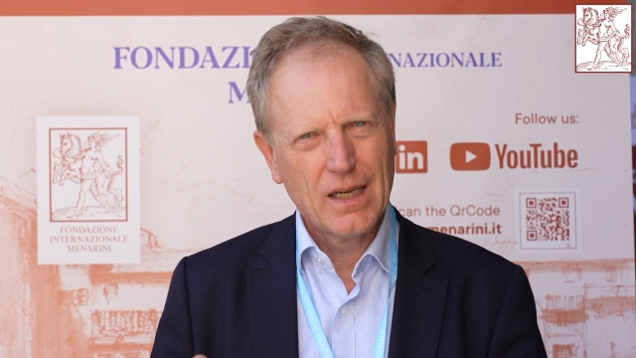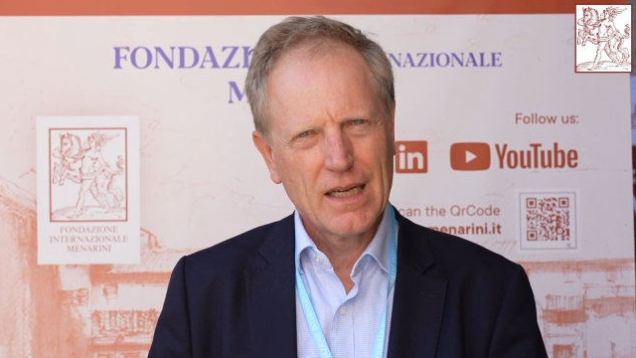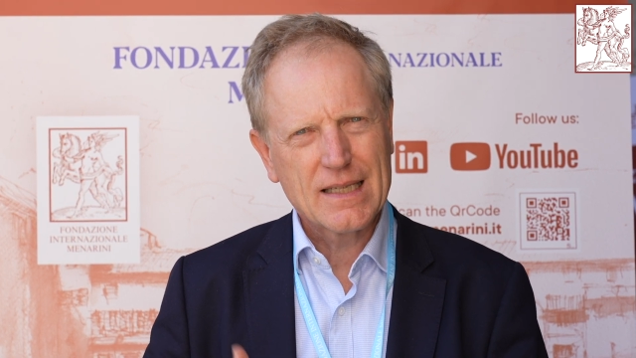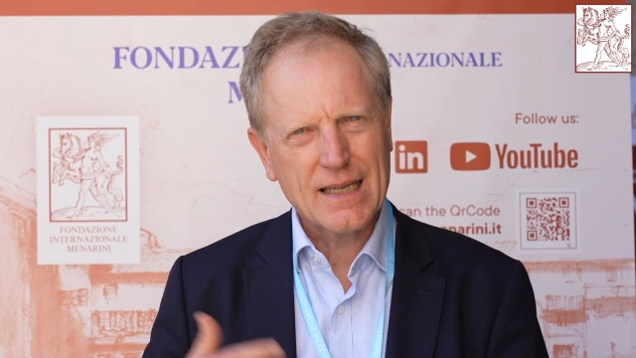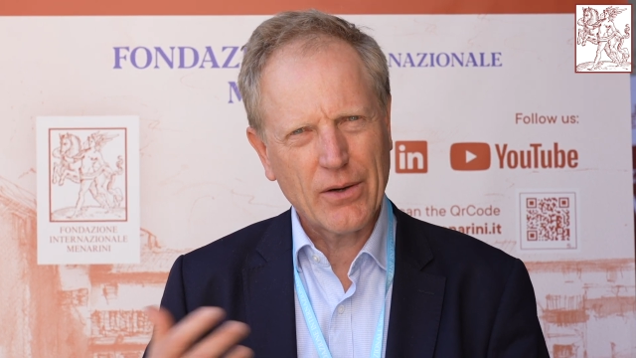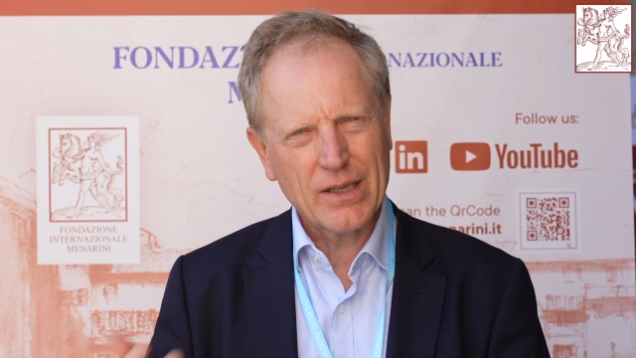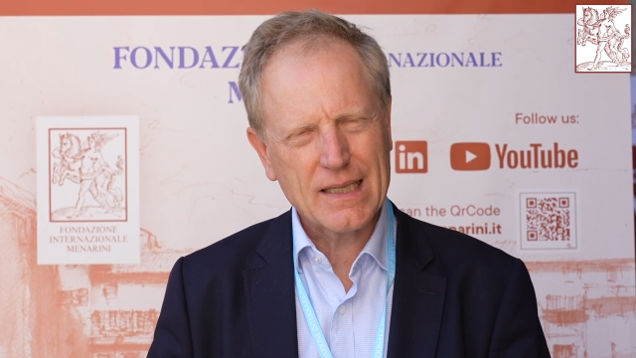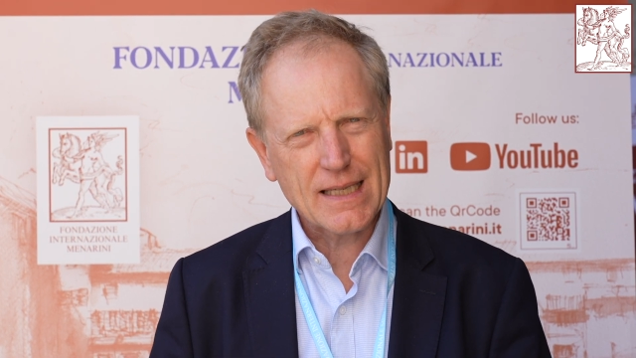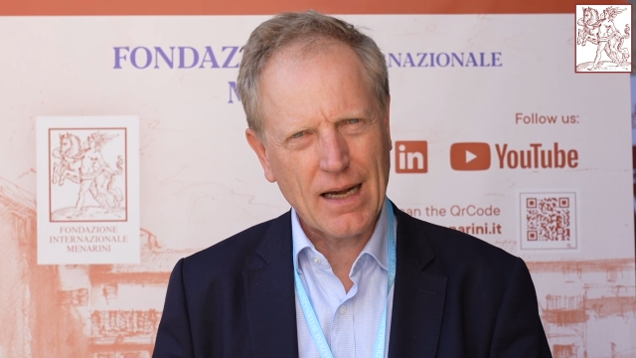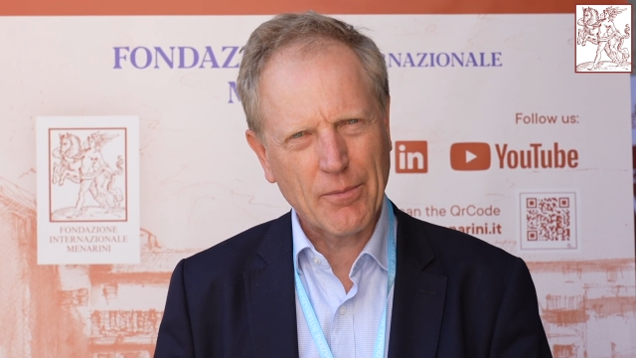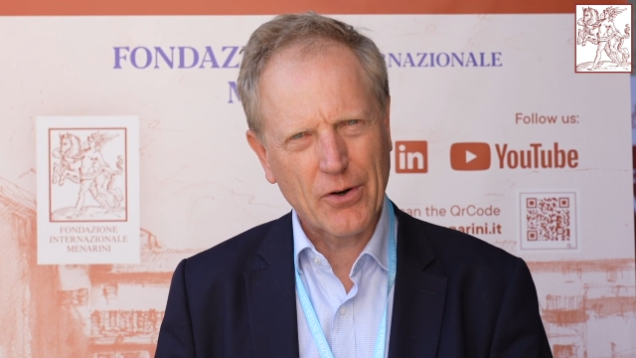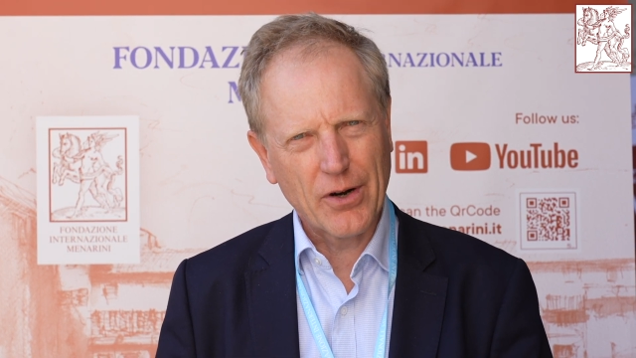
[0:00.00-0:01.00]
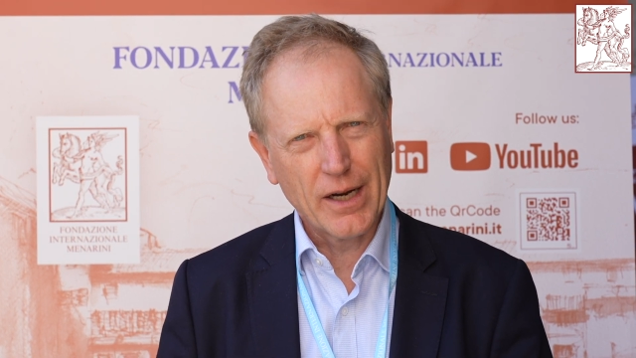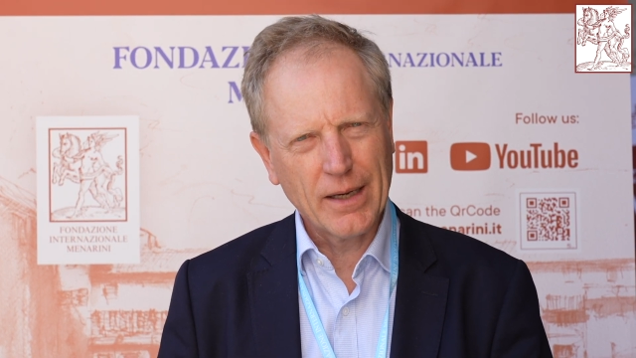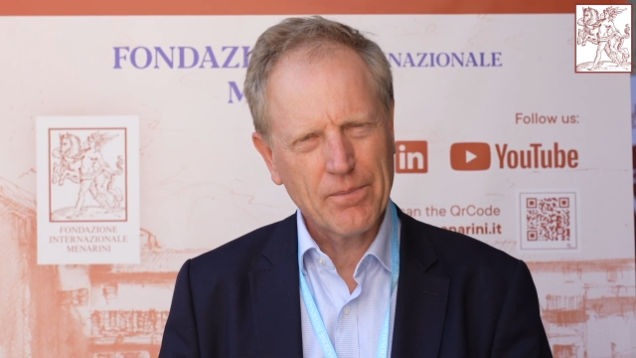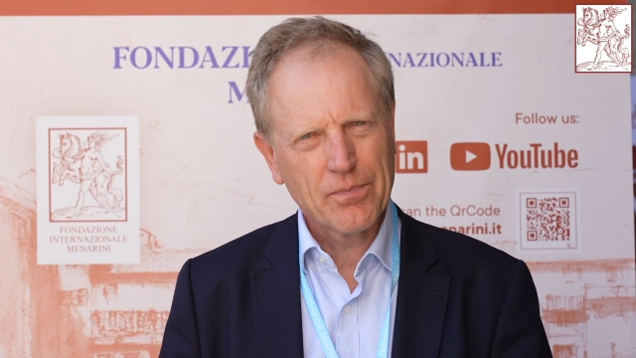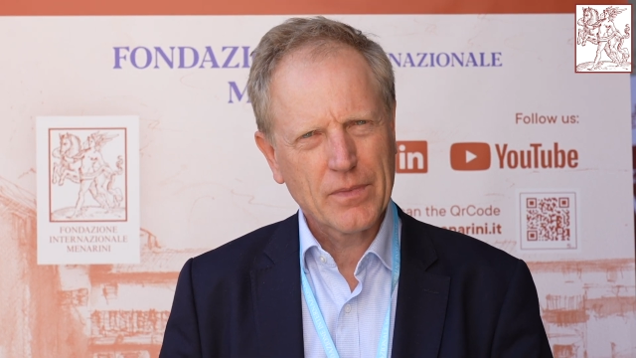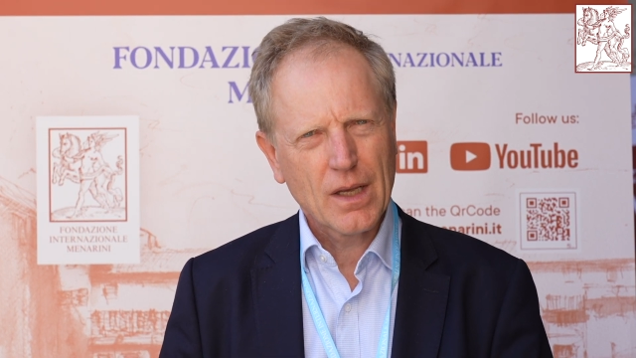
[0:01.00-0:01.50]
So in
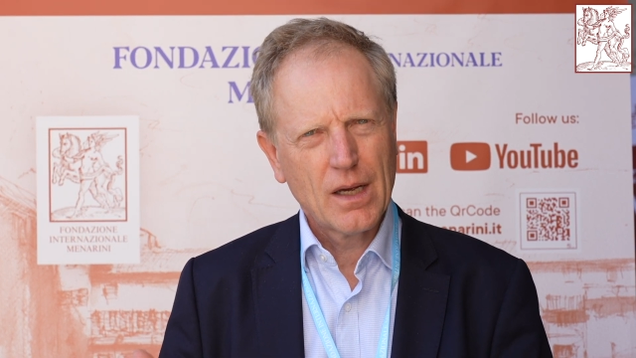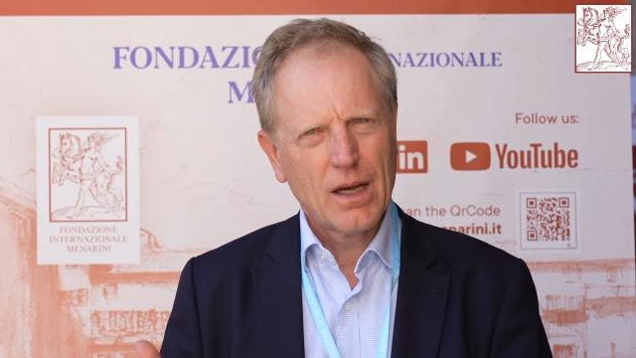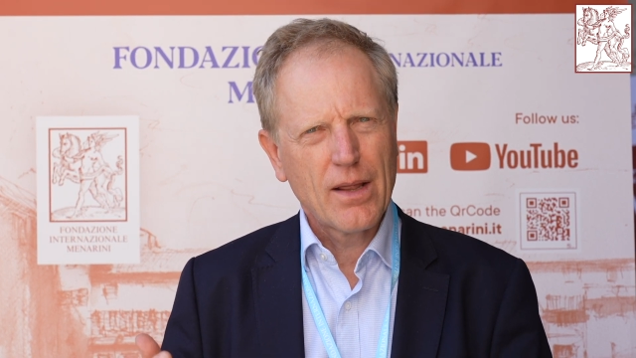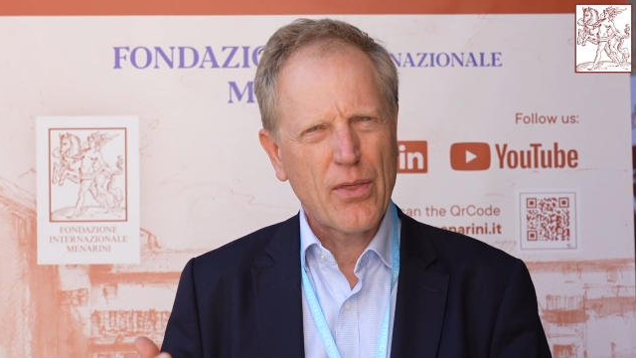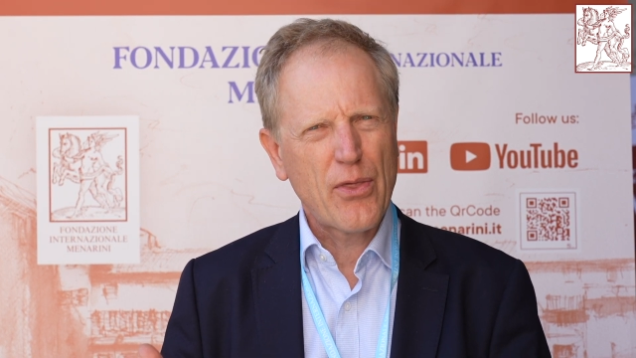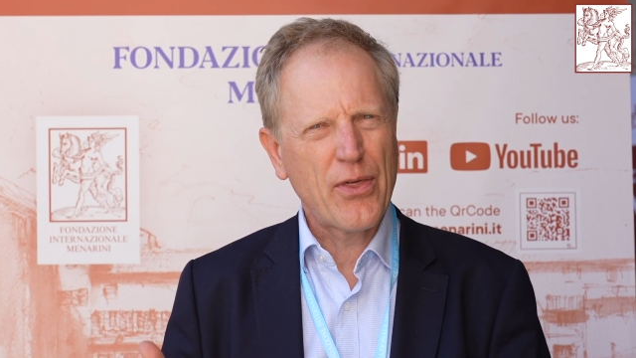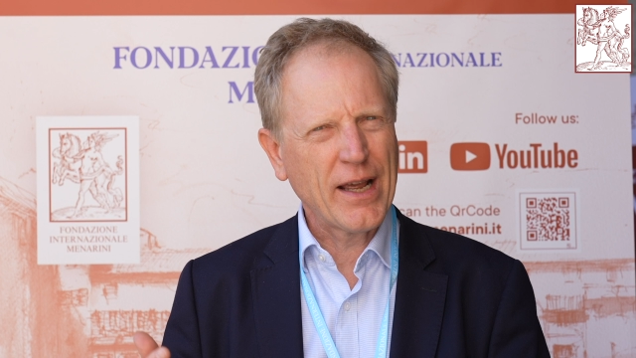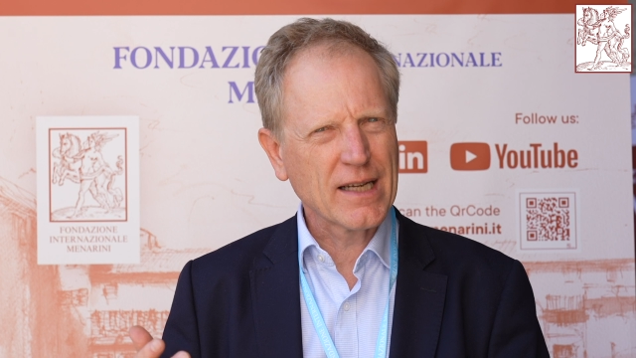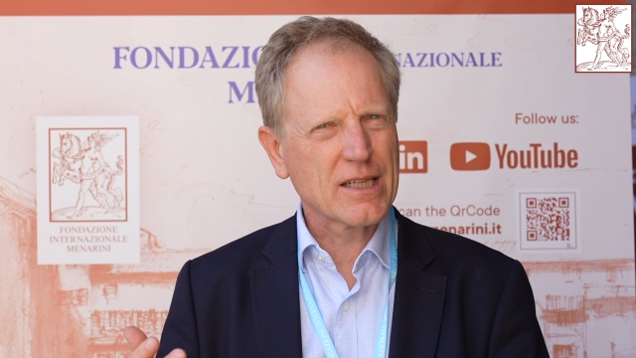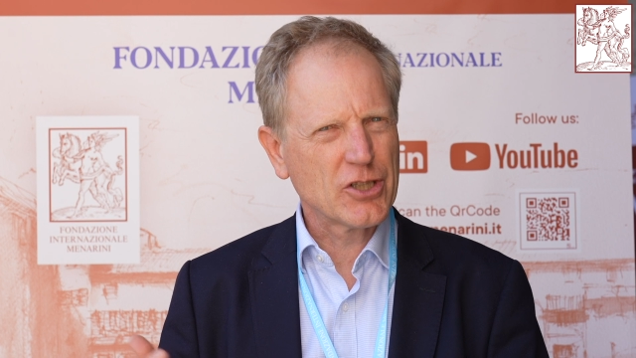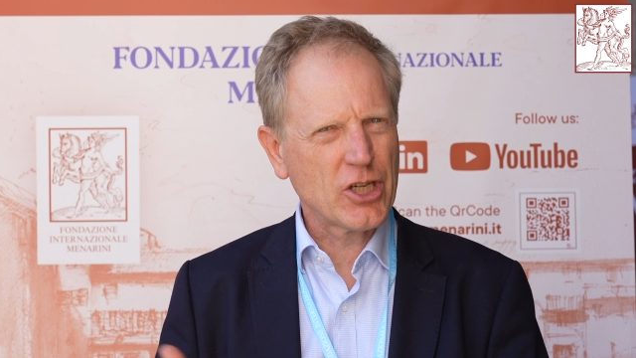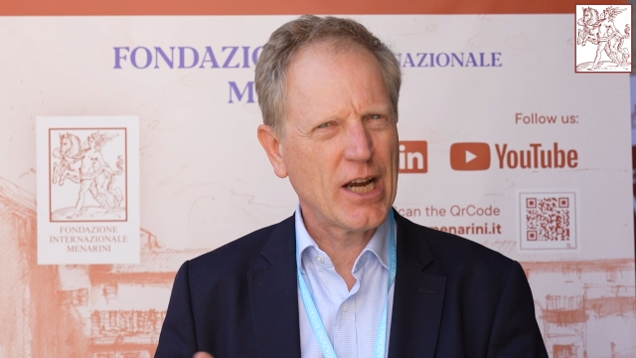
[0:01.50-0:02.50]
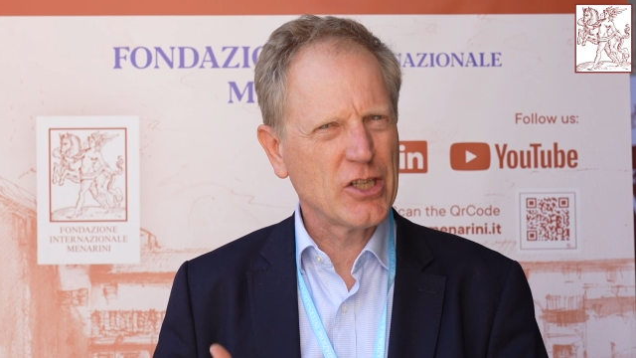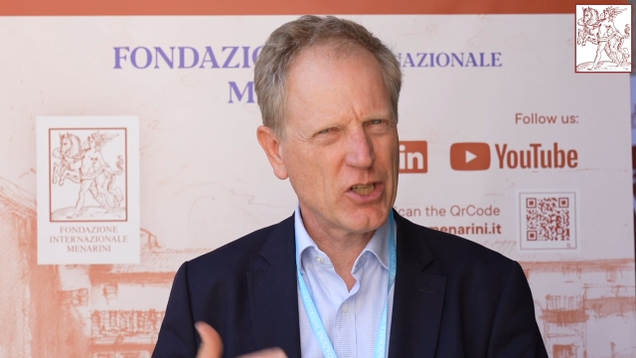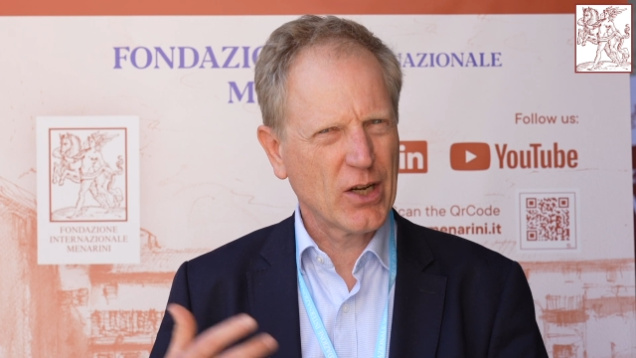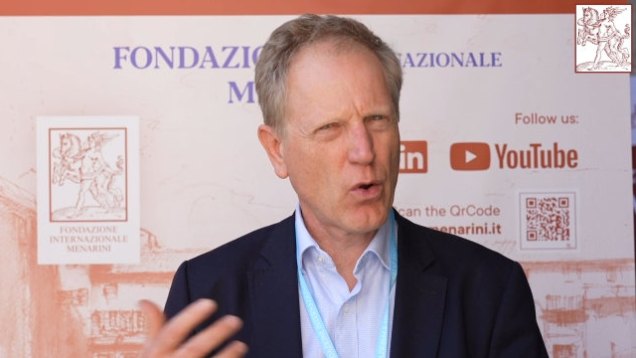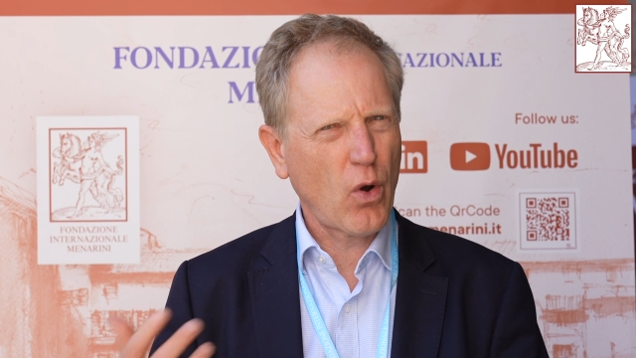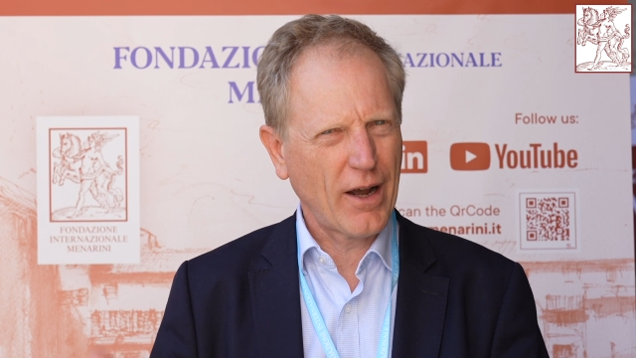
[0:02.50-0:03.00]
summary, things are
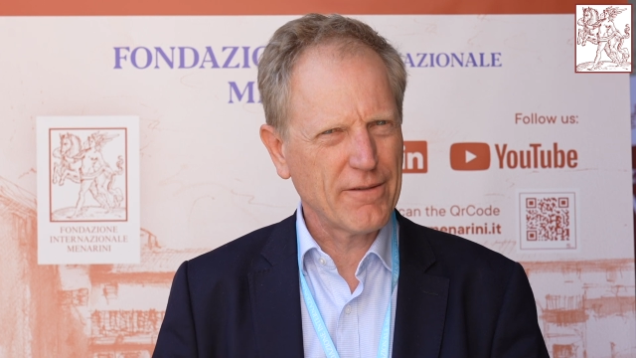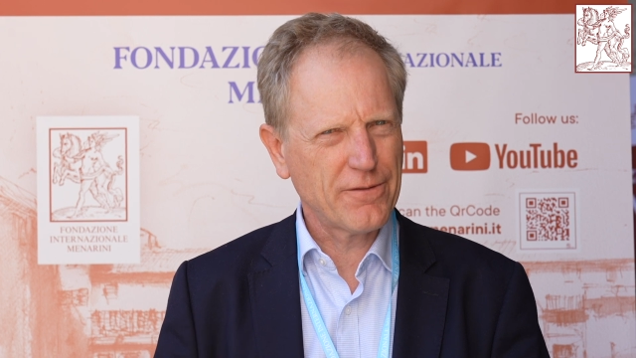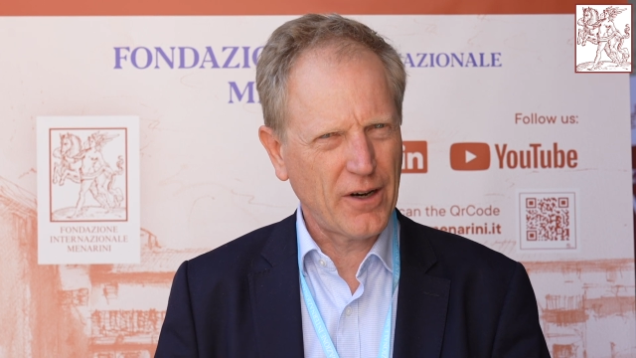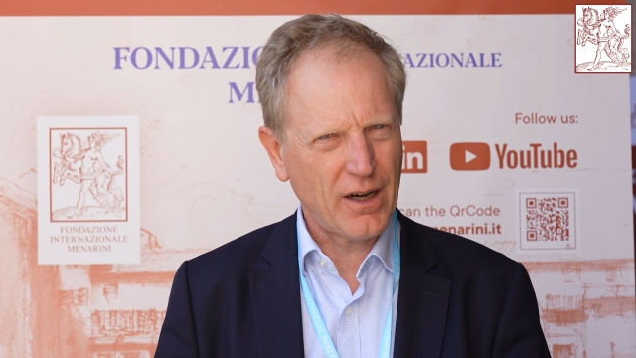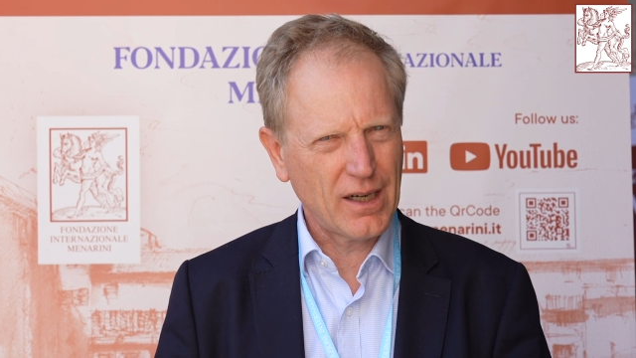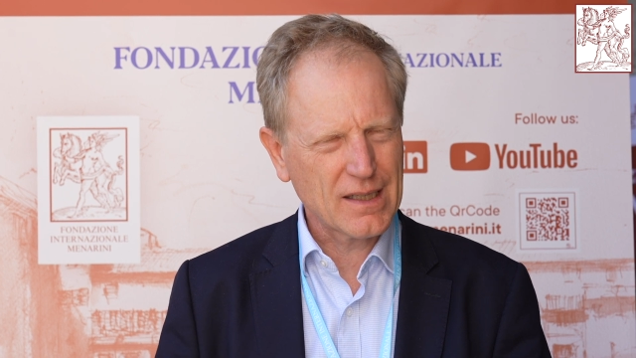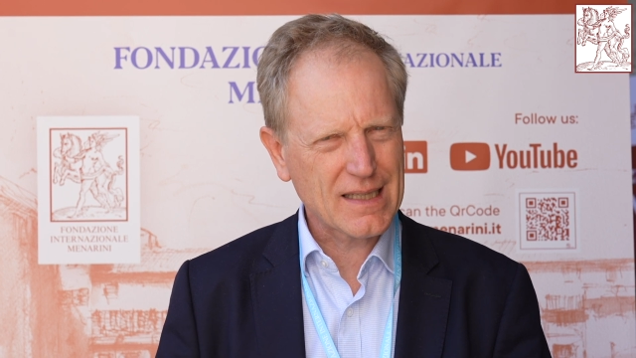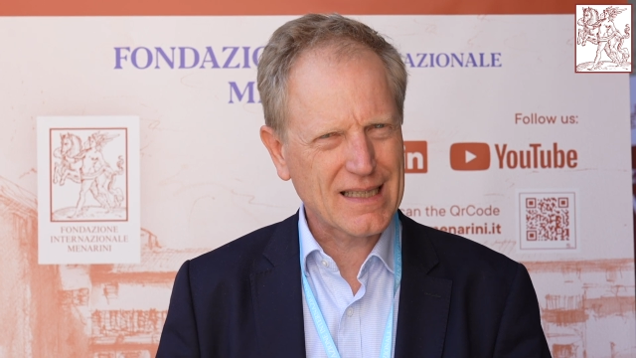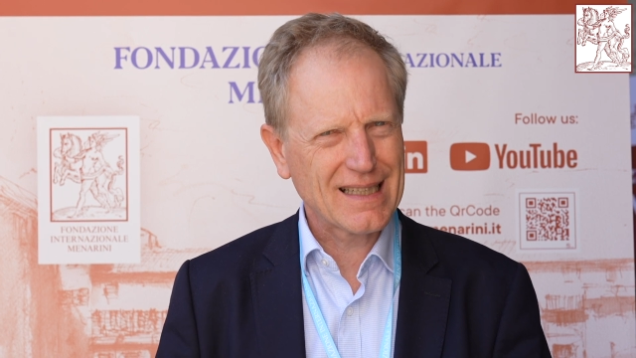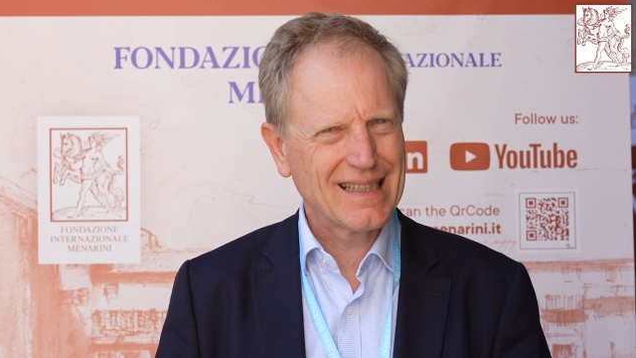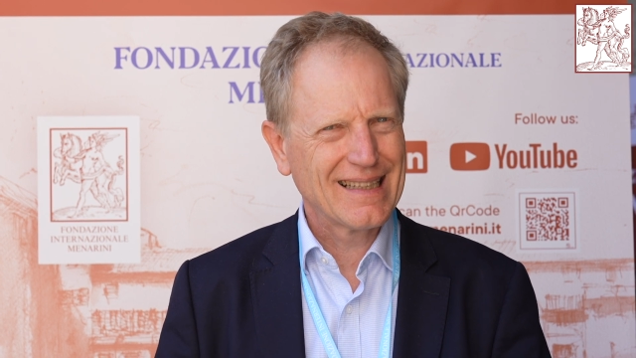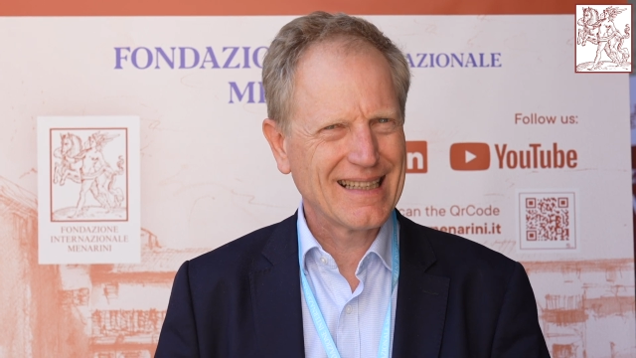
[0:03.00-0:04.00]
changing quite fast.